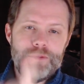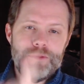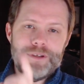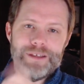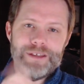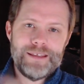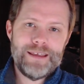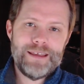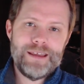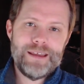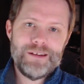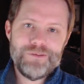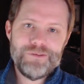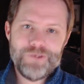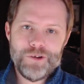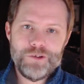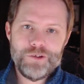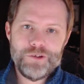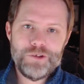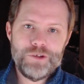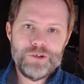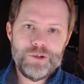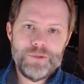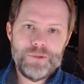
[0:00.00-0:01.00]
And again, if you're
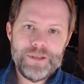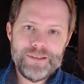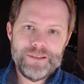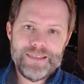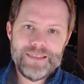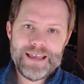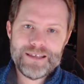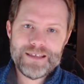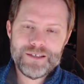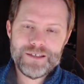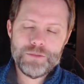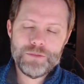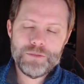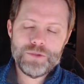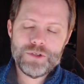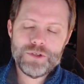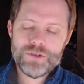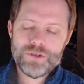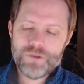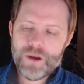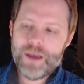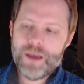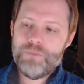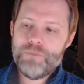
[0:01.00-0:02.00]
on YouTube, hit that
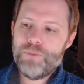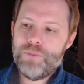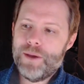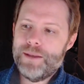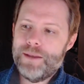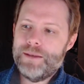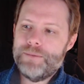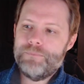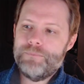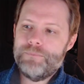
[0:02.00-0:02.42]
subscribe button.